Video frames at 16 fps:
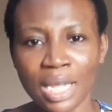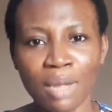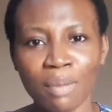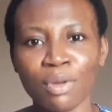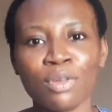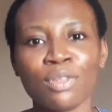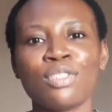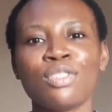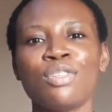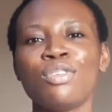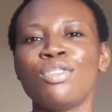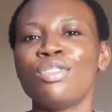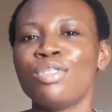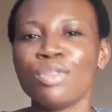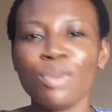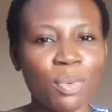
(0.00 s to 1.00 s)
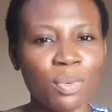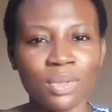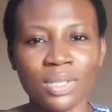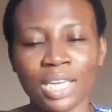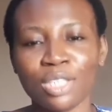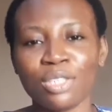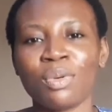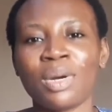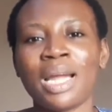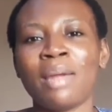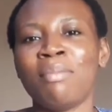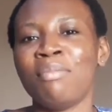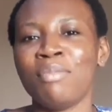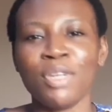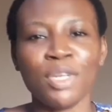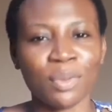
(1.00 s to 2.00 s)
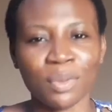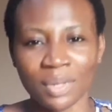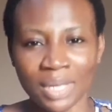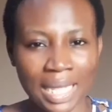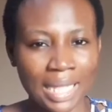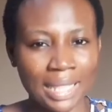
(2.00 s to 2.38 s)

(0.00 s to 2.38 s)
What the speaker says: because you know that you are a meal